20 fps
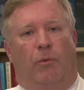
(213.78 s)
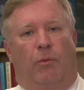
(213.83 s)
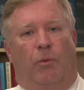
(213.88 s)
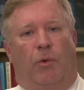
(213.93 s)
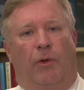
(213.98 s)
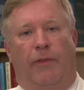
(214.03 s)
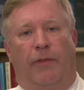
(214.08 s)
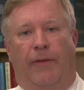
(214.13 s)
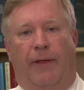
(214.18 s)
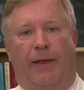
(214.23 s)

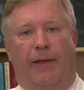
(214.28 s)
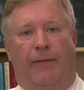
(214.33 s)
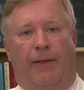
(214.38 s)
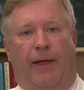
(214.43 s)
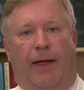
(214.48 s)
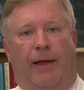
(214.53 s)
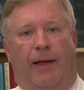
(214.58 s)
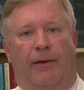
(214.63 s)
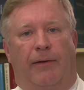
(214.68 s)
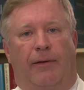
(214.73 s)
One thing
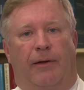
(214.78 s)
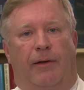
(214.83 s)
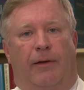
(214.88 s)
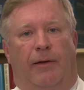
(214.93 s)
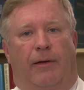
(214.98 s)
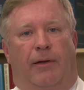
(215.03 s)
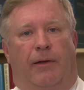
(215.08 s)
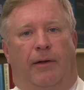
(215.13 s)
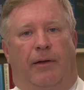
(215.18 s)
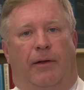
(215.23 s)
that
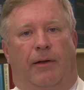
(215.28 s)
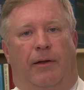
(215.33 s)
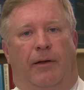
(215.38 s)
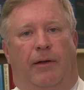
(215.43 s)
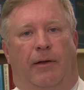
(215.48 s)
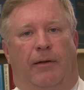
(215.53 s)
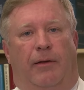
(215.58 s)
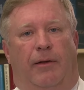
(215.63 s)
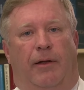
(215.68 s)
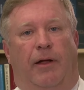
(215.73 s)

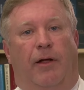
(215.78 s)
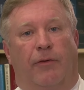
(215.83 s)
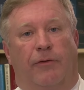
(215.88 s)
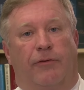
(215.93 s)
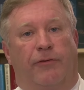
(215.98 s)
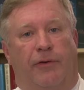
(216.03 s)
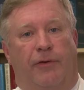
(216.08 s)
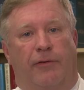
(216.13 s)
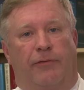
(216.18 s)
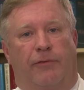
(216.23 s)
health
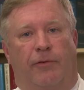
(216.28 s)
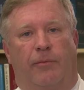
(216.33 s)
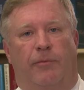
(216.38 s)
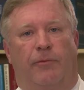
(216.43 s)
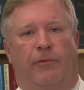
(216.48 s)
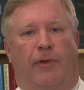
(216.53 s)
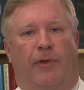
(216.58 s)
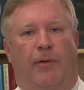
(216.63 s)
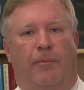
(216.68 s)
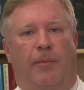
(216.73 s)

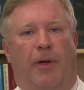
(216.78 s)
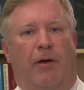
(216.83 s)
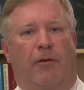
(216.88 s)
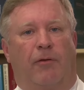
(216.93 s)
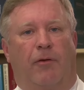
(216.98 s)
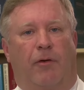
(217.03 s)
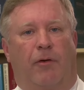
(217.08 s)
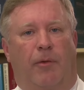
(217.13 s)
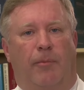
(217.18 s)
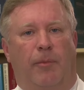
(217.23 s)
systems and the
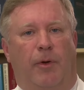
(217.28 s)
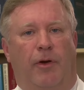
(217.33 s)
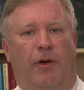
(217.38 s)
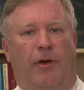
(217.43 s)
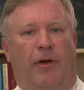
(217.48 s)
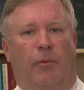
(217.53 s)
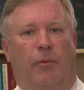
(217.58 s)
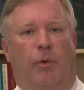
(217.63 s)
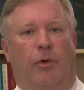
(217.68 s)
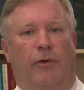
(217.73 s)
medical
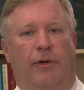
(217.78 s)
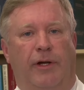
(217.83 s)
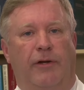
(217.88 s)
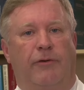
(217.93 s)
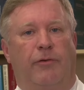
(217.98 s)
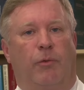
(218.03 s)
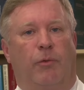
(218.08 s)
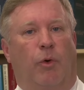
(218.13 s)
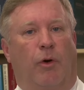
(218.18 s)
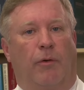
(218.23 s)
community will
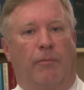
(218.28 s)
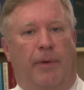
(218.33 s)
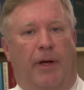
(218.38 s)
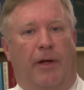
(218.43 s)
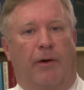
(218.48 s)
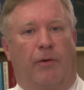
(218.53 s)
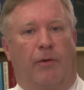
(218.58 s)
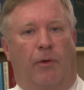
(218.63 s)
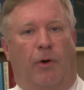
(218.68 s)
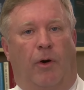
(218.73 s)
need to work
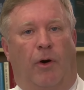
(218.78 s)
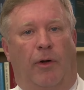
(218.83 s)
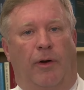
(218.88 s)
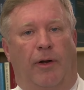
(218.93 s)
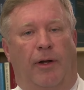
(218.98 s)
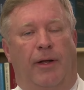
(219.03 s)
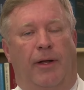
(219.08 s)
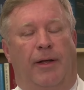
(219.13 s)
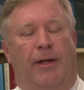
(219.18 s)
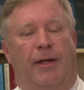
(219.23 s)
better
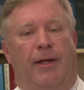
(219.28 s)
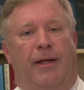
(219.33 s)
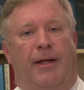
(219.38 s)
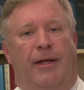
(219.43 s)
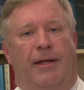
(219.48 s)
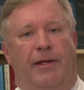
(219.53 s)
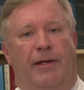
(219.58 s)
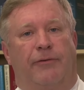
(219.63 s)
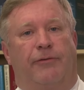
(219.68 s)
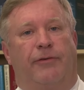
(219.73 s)
on
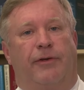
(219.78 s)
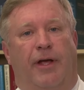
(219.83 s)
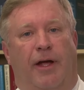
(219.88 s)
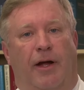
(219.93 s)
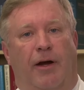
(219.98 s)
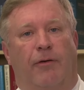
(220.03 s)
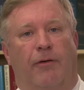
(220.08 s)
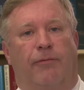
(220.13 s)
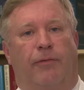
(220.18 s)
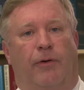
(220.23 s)
is
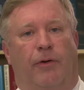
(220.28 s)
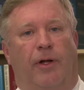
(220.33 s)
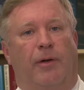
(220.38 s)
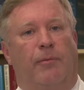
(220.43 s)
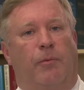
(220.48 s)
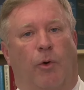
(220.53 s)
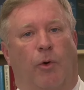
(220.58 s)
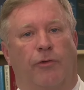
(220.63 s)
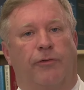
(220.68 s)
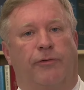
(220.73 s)
careful
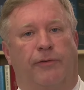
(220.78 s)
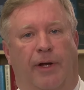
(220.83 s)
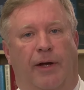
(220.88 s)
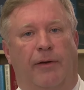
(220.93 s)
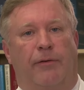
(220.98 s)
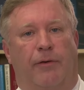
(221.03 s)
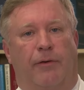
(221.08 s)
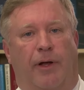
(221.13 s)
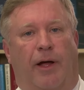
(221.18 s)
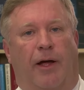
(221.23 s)
and more
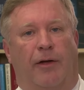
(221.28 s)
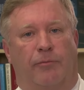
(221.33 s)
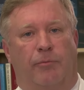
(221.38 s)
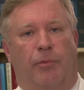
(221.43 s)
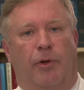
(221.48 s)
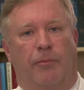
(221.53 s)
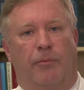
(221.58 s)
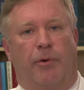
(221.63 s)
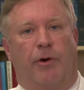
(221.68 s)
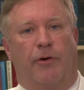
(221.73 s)
standardized
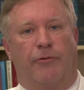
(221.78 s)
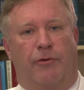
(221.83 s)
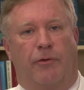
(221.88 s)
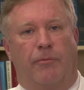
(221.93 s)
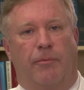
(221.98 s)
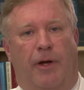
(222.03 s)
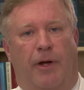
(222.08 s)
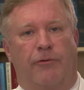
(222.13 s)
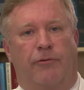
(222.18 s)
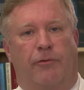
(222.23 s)
blood pressure
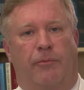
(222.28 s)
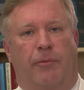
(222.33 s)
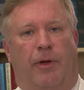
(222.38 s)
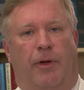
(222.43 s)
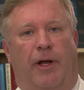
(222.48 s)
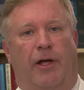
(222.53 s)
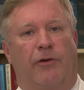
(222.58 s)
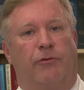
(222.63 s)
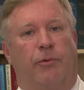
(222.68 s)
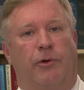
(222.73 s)

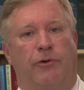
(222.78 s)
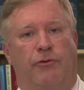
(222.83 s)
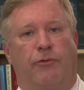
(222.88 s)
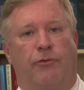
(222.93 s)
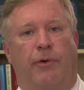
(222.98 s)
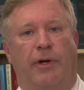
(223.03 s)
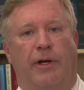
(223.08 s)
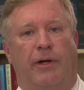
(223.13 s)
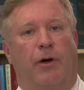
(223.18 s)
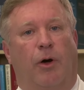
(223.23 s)
measurement as we
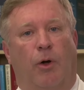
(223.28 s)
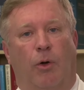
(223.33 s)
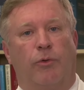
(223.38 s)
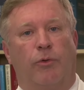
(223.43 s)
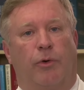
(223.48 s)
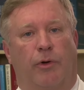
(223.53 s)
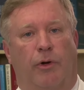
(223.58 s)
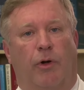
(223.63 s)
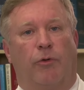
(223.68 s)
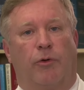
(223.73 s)
treat
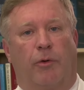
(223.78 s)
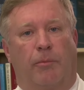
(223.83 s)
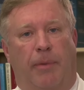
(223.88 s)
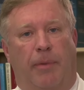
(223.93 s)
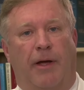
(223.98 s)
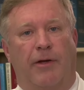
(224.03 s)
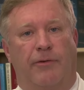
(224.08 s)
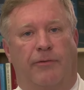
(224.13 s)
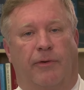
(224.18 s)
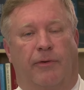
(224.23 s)
older and older
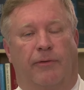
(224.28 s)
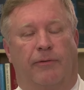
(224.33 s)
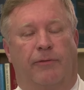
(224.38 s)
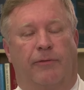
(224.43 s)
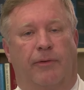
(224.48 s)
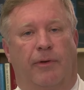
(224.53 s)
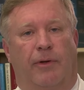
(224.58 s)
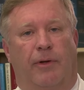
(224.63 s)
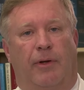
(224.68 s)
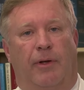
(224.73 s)
patients.